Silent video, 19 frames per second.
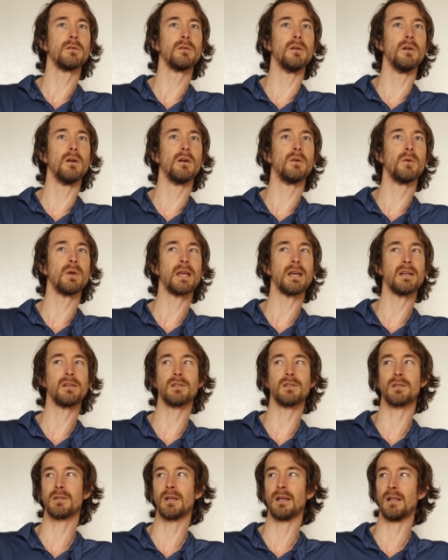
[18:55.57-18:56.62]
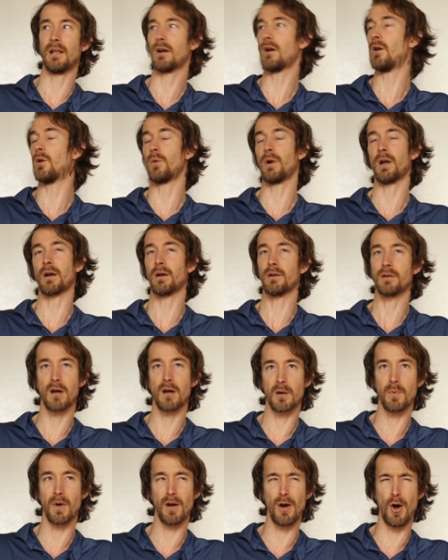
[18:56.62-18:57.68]
We can't just say like, oh, we're not going to
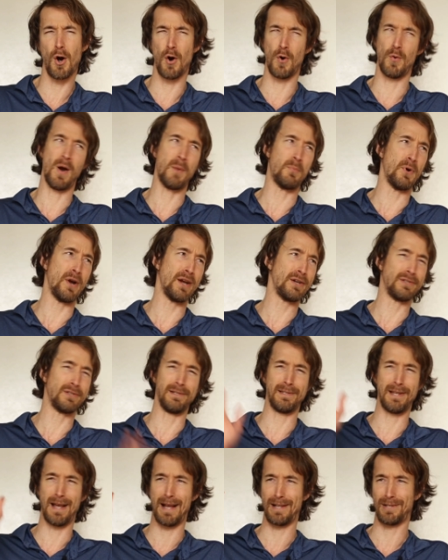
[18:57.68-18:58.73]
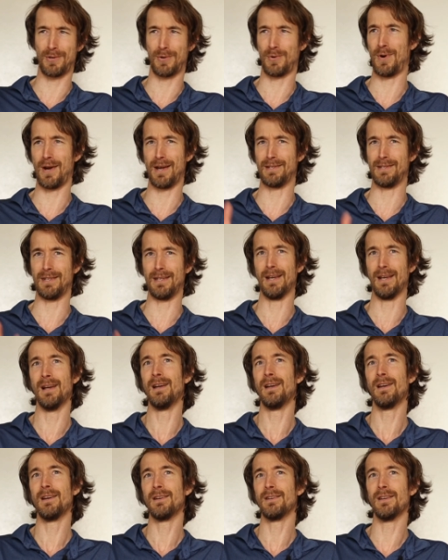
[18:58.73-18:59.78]
talk about, reparations, that's crazy,
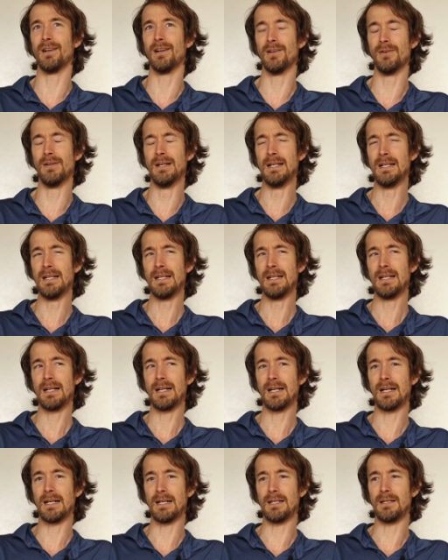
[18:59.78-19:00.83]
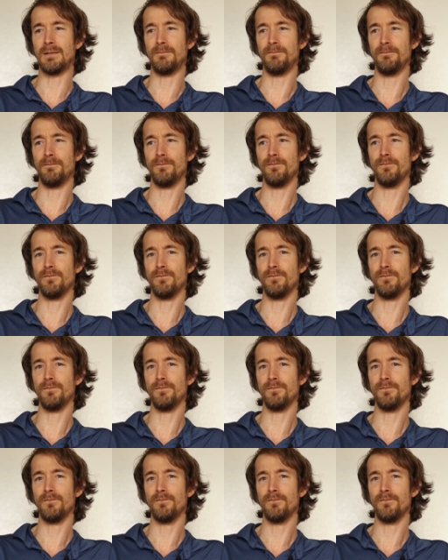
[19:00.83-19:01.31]
and